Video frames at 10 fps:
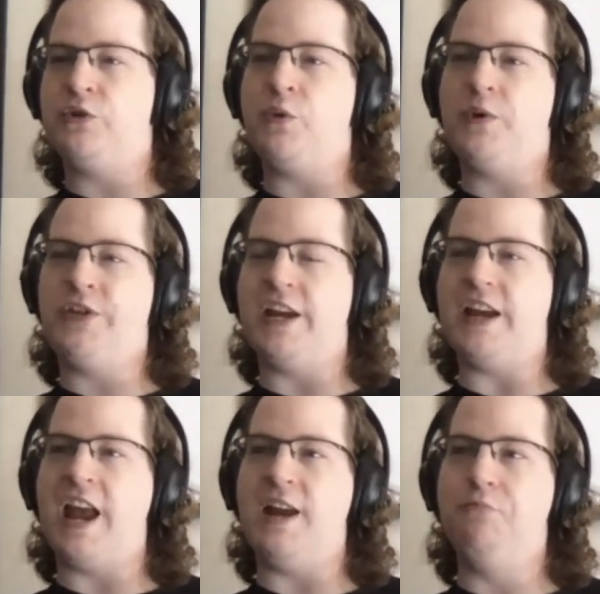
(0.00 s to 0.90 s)
this one was
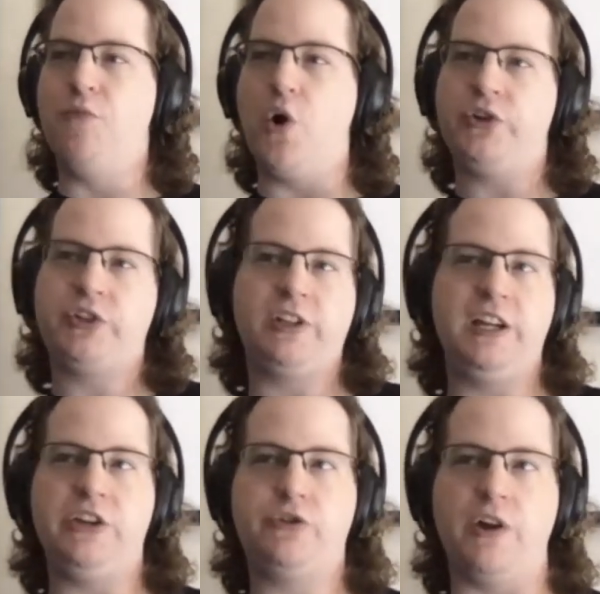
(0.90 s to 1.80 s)
a, a
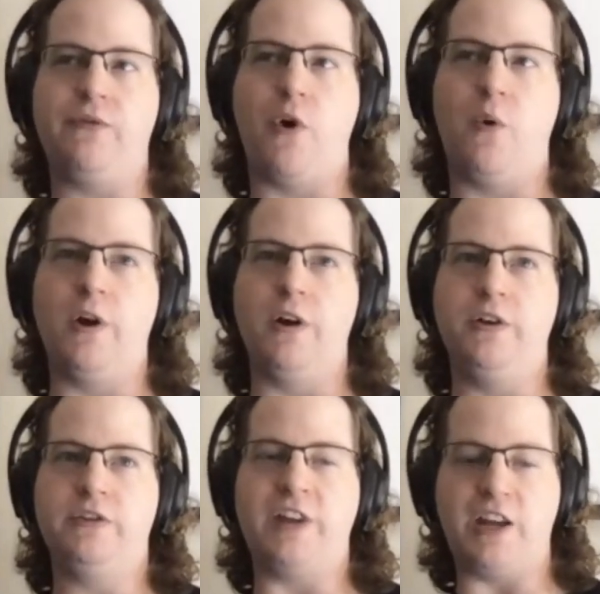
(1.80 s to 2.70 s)
mostly
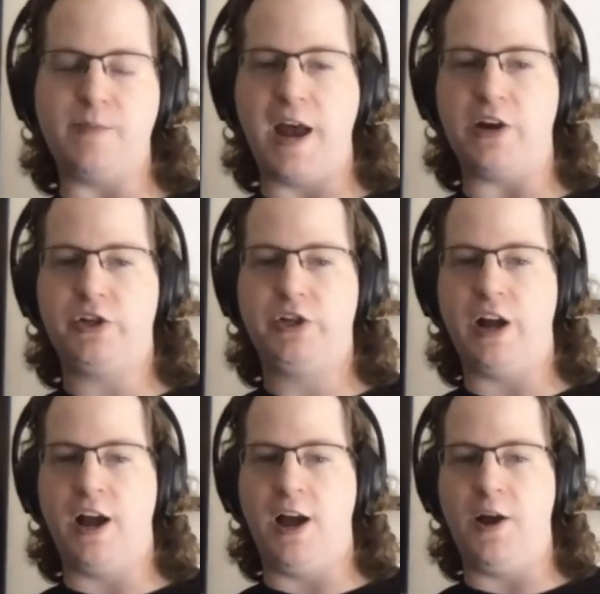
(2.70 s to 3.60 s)
straightforward stack
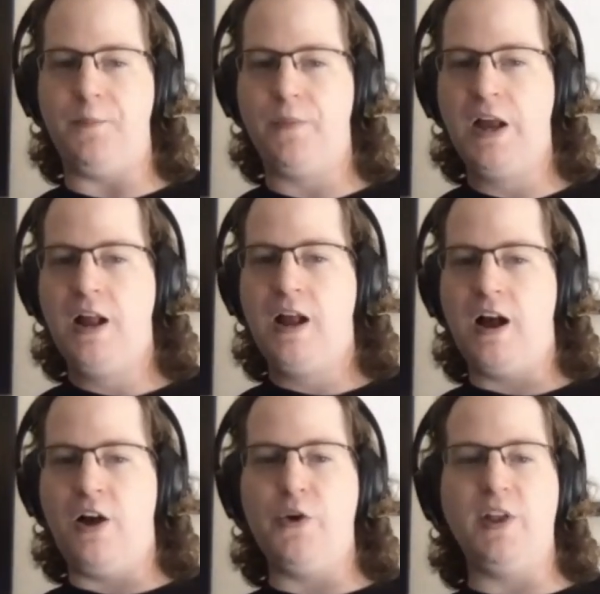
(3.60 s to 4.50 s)
smash um,
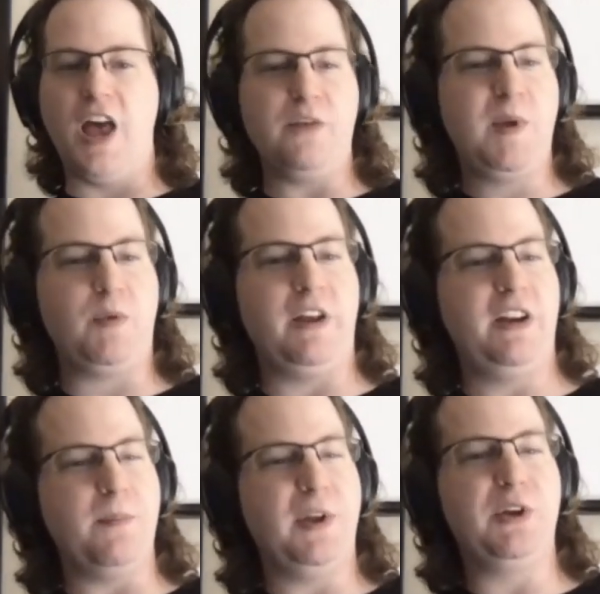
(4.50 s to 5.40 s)
although a lot of people
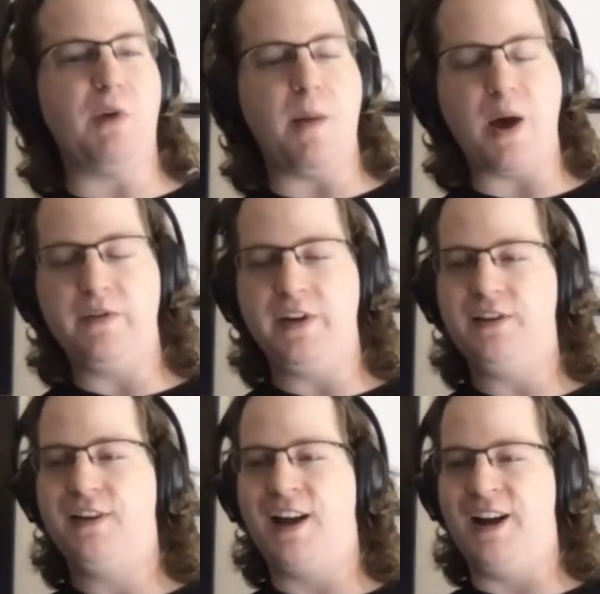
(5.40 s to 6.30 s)
ended up building rop out of
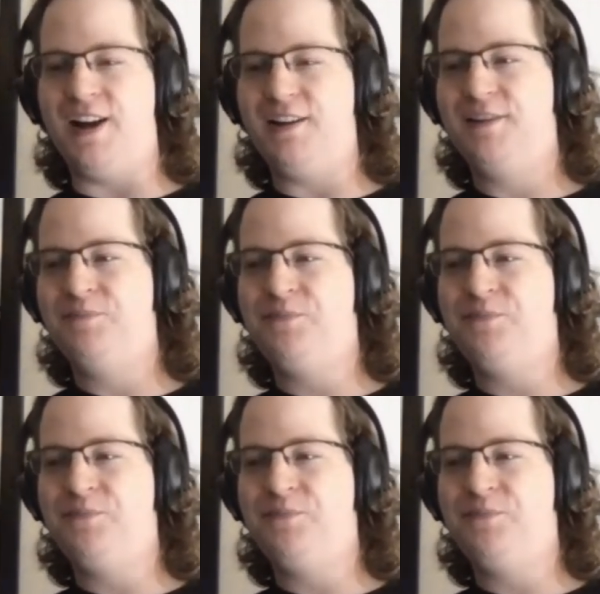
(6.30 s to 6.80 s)
it okay. Uh,